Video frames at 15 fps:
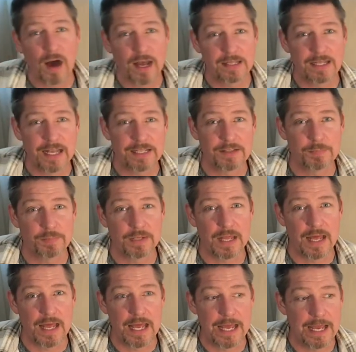I'd like to
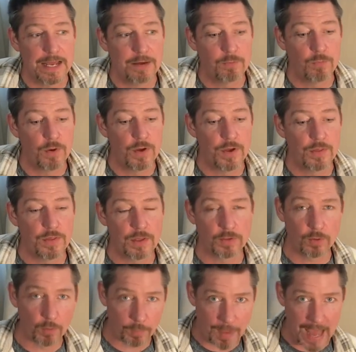play with a
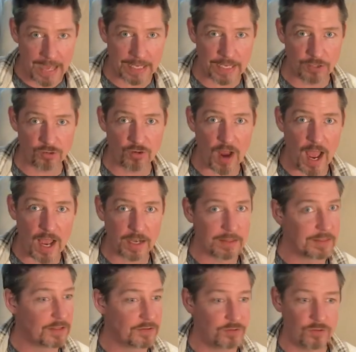little backing
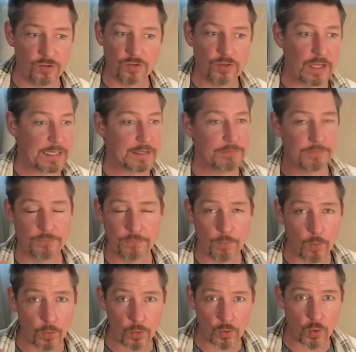track that's just like a
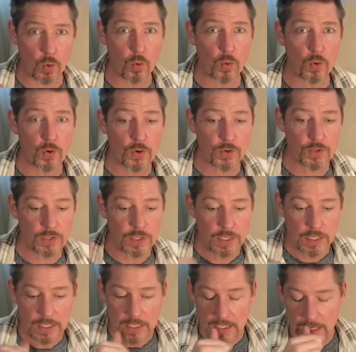four chord
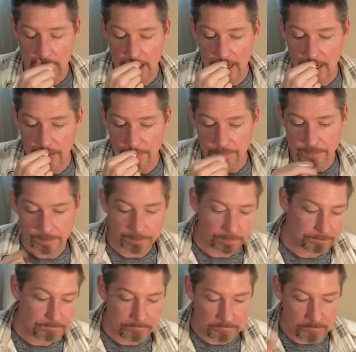
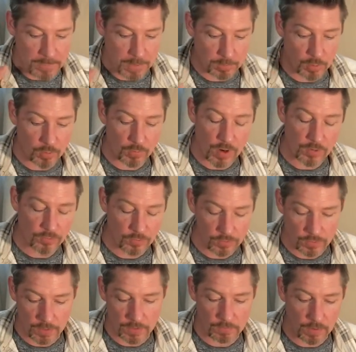
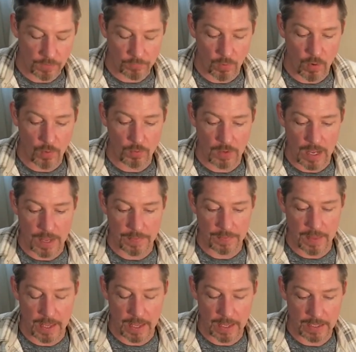progression that I wrote,
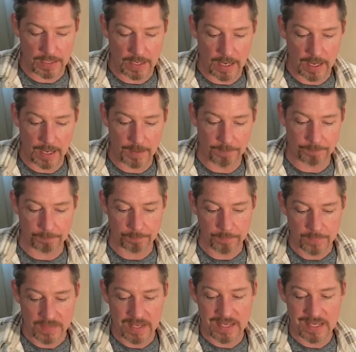and then
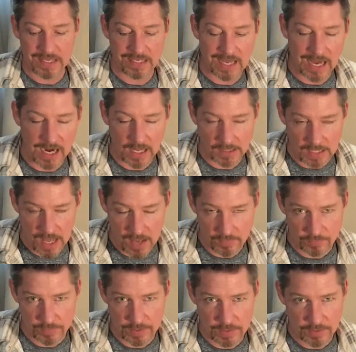kind of
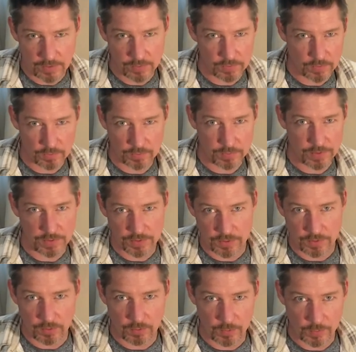allows me to do a little bit of
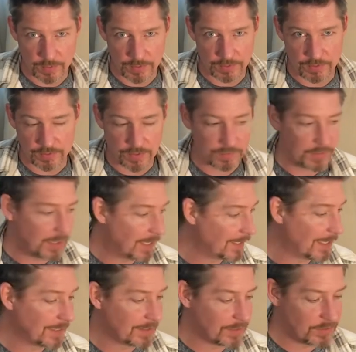soloing and stuff that I
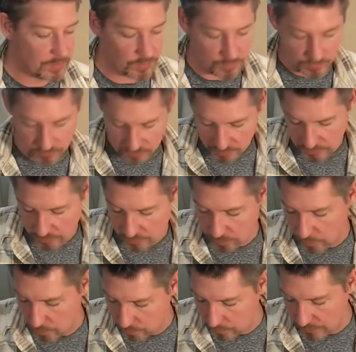like to do to
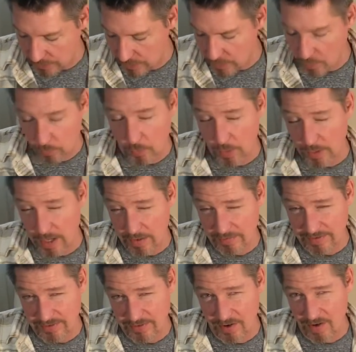work out
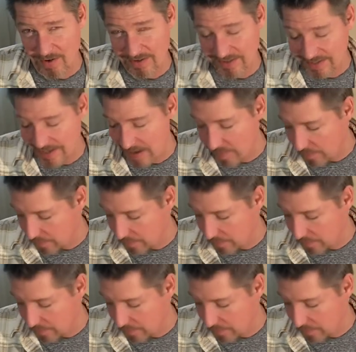a guitar and see how